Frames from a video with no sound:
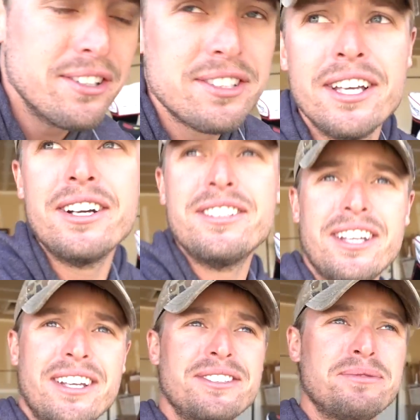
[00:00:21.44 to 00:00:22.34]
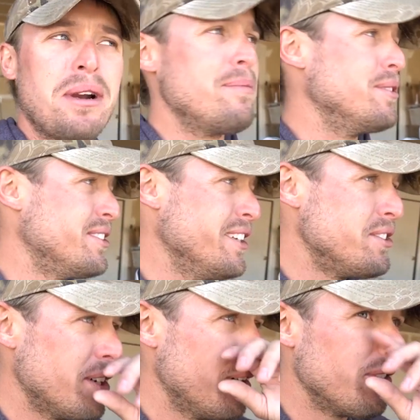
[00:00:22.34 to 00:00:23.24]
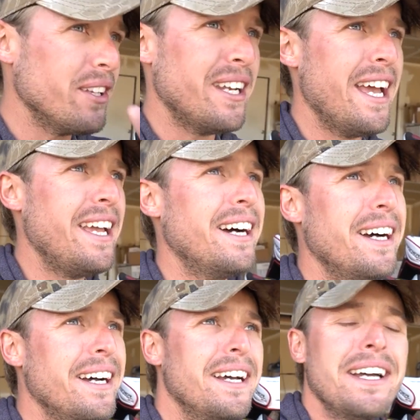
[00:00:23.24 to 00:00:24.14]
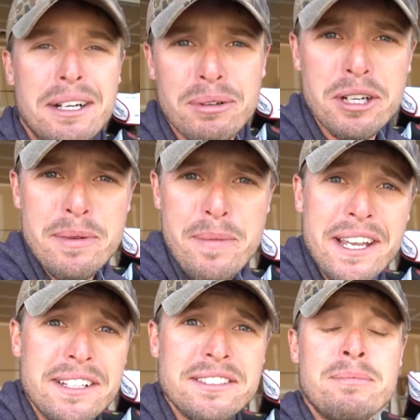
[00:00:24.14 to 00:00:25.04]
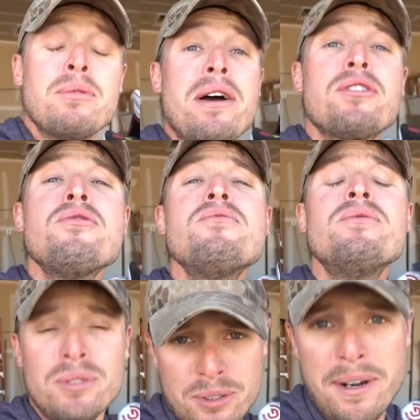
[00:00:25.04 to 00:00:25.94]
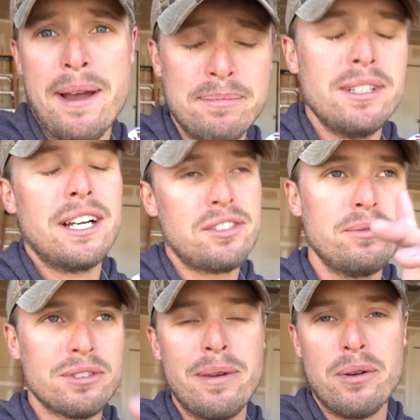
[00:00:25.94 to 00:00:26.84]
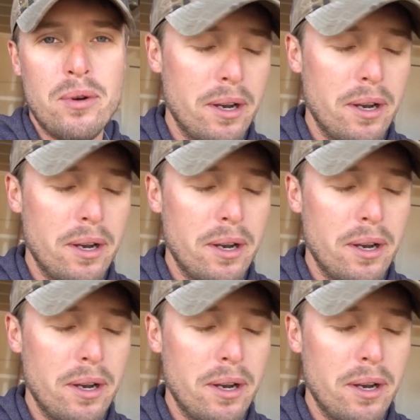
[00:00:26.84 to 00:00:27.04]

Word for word: There's there's there's Robert's intro for the day. Uh, we're gonna be making some uh, raccoon traps. Actually, we're just gonna make